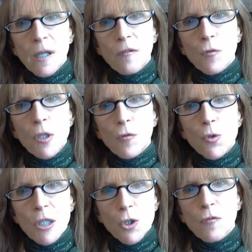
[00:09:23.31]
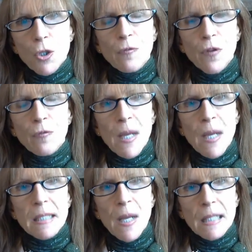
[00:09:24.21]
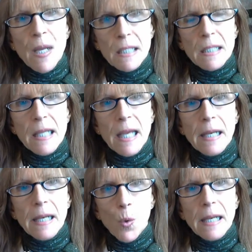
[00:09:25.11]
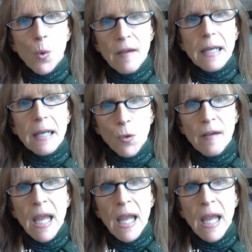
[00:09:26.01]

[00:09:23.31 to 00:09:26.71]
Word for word: of restructuring your very existence at a core level.